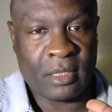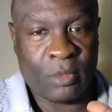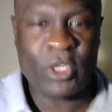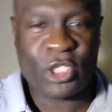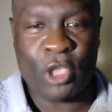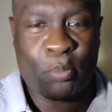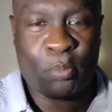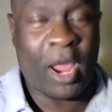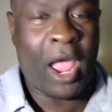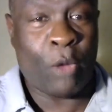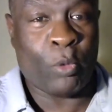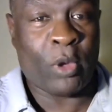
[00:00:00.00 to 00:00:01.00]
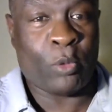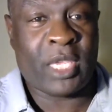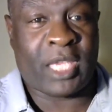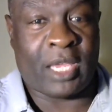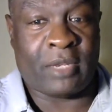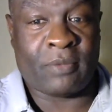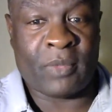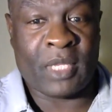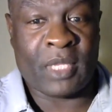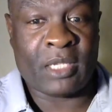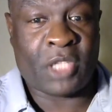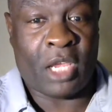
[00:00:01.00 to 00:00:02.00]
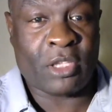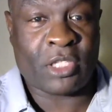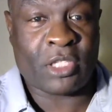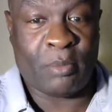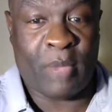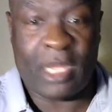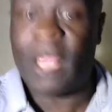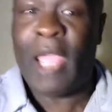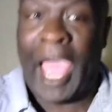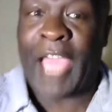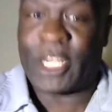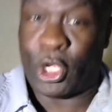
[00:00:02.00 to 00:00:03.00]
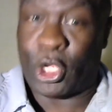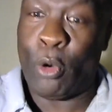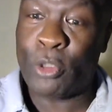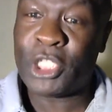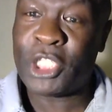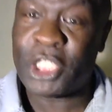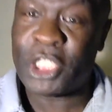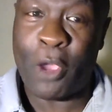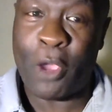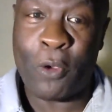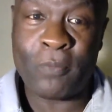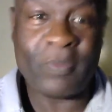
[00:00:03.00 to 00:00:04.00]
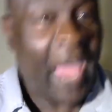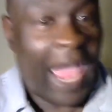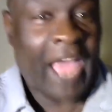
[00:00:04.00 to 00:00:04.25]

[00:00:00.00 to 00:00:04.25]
We so proud when we can tell somebody, I told you so,